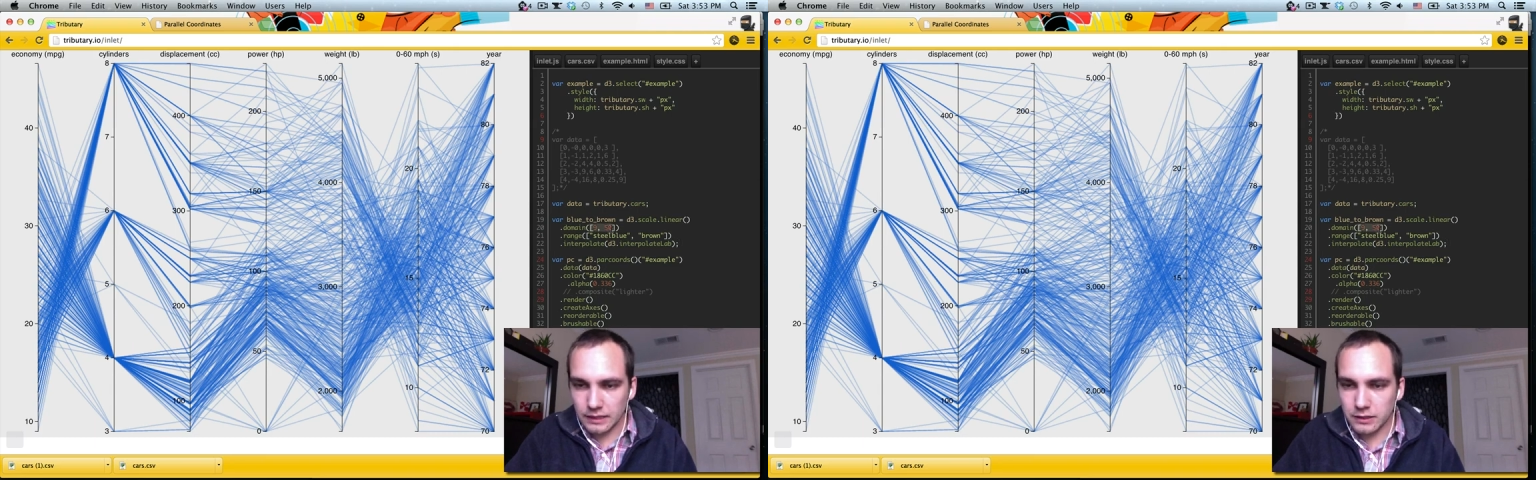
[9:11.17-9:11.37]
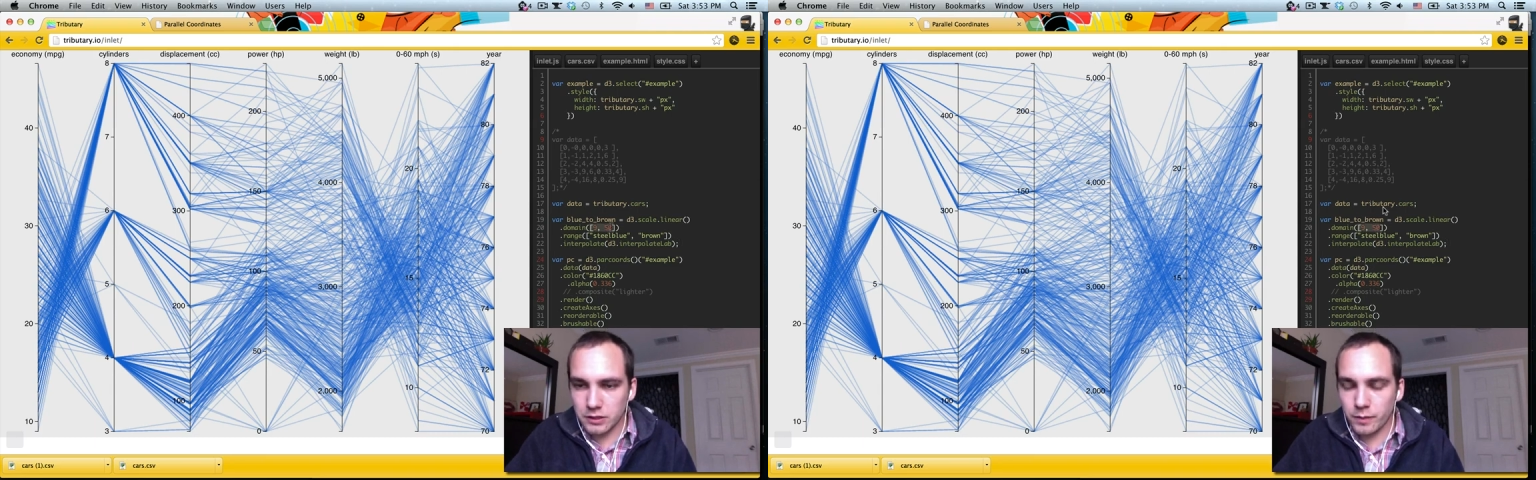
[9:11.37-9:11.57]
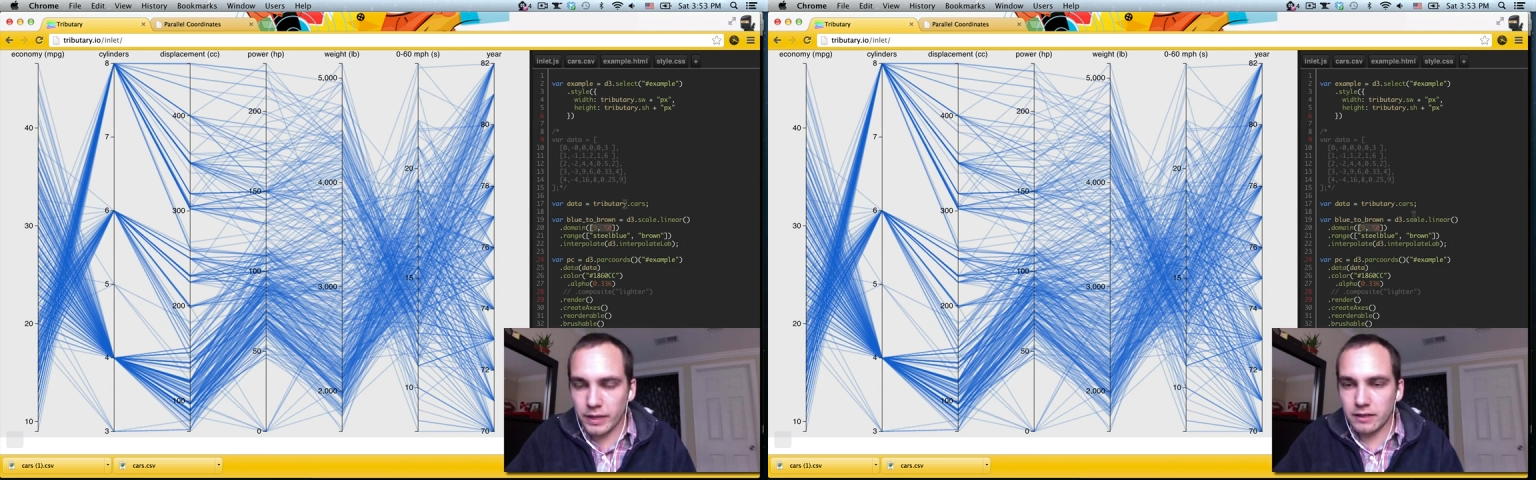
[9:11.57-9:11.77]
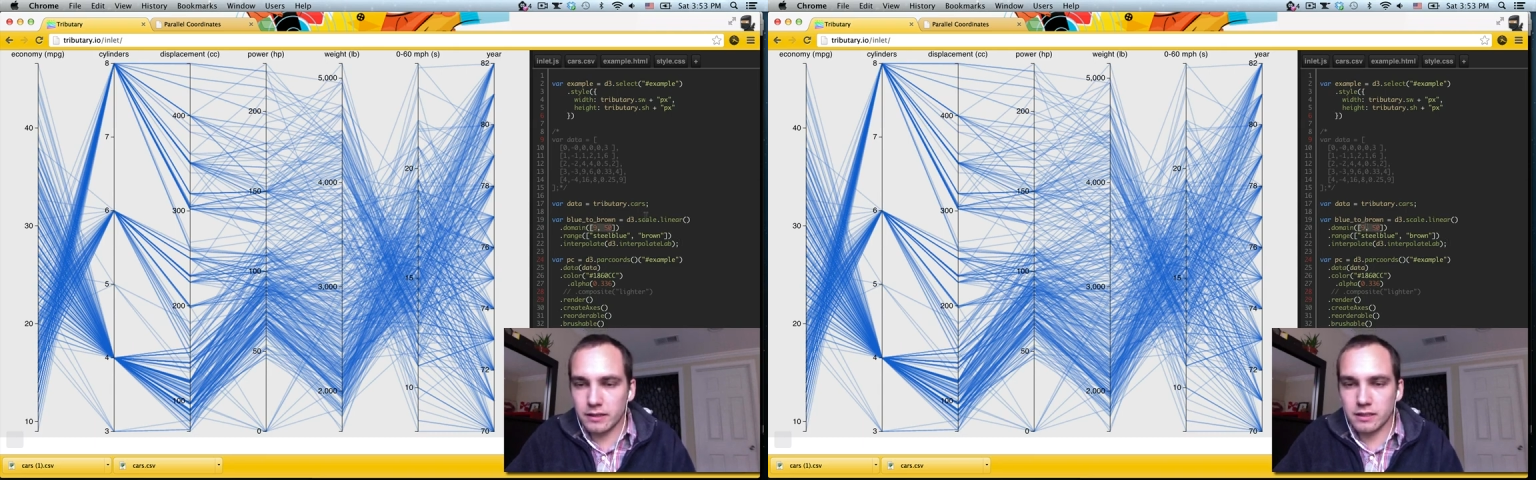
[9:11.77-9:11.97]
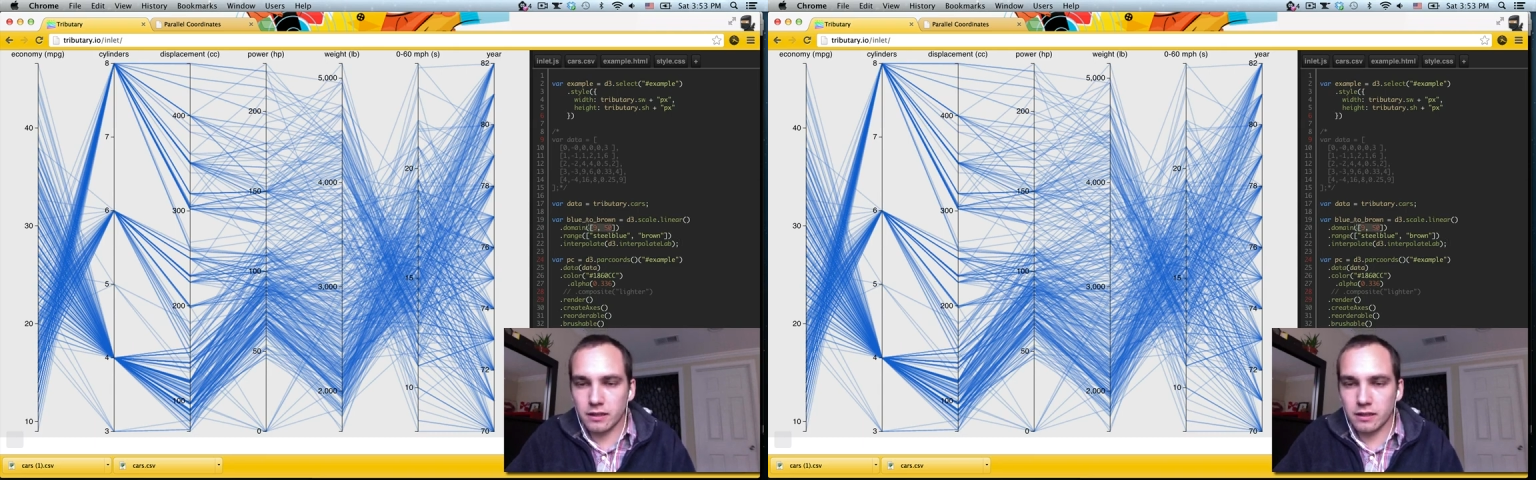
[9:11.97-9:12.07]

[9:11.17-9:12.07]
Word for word: the domain of this